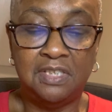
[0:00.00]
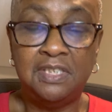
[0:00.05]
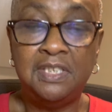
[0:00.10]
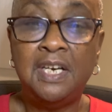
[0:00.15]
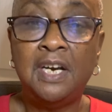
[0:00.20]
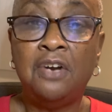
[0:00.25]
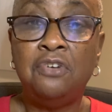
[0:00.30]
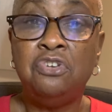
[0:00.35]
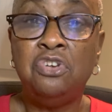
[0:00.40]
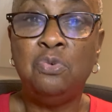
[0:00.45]

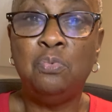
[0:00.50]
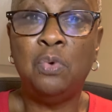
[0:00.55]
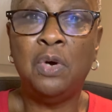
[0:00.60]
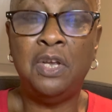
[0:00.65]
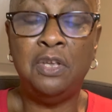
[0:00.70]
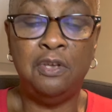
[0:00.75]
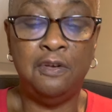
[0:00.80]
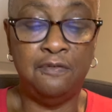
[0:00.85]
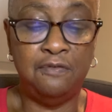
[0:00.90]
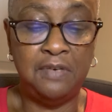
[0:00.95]
tell you where
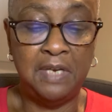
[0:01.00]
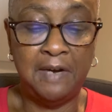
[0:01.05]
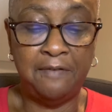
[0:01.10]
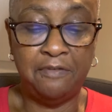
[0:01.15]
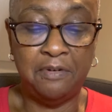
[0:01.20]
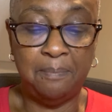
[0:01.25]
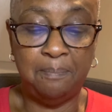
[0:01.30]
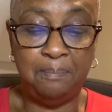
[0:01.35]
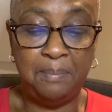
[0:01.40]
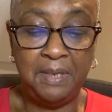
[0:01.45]
you've
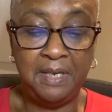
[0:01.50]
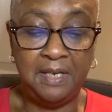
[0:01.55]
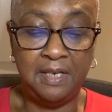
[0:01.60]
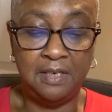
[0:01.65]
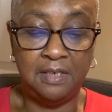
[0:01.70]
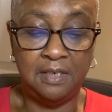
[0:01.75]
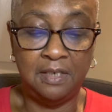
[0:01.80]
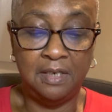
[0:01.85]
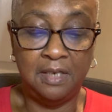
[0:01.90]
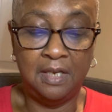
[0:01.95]
never
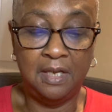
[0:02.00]
been,